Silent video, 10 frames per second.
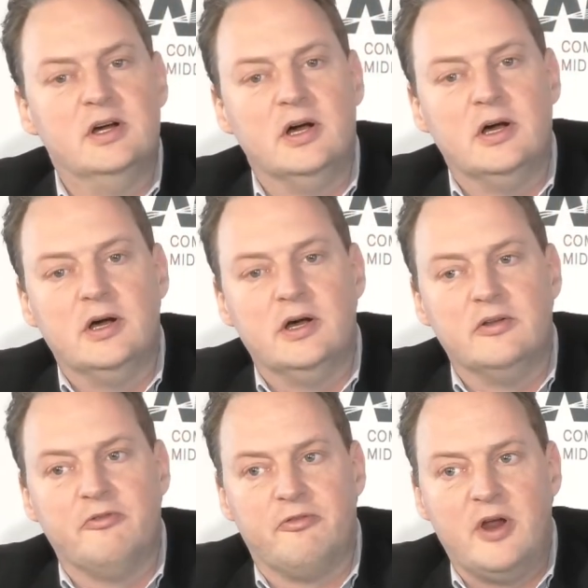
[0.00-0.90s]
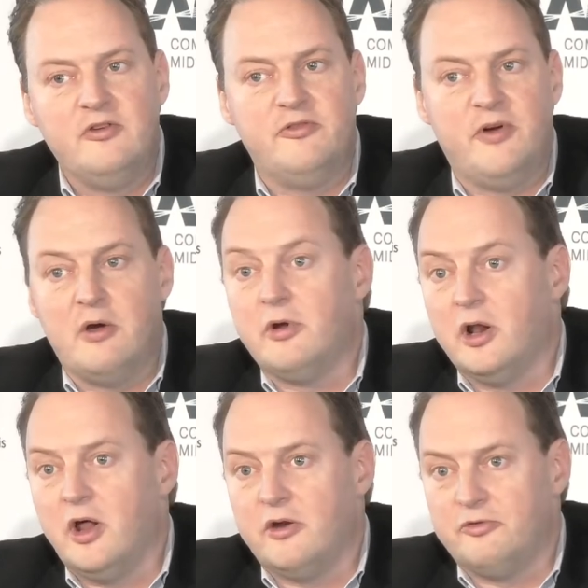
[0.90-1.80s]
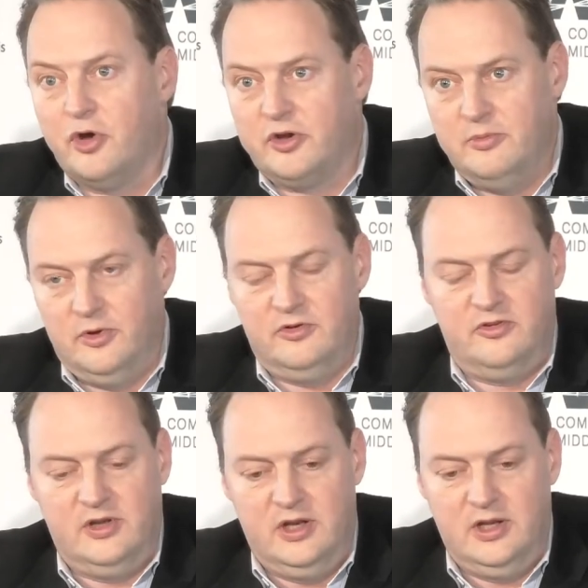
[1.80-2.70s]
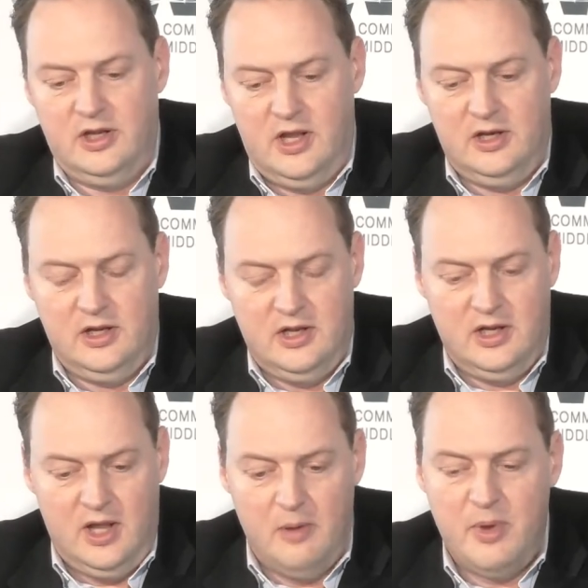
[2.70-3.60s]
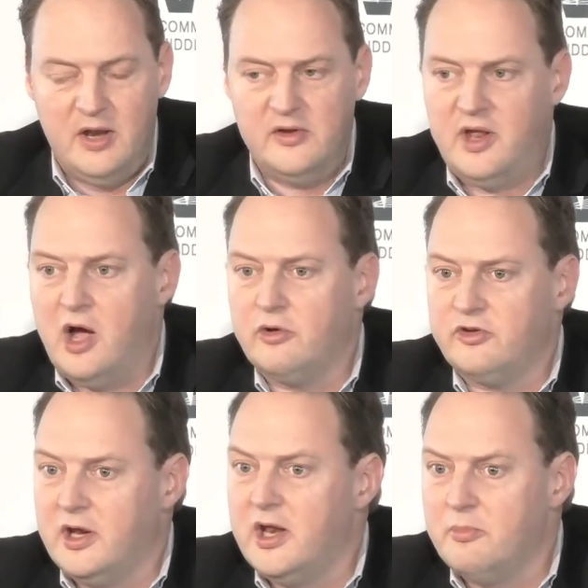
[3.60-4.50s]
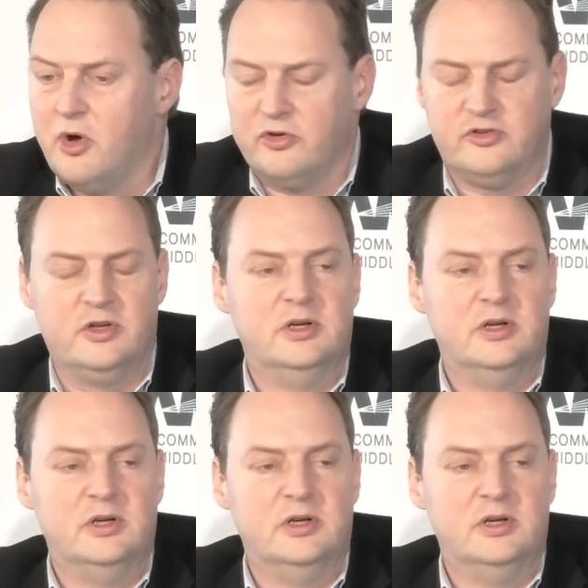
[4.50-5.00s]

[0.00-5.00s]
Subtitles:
the French found a lot of documents in an abandoned house and in a mosque.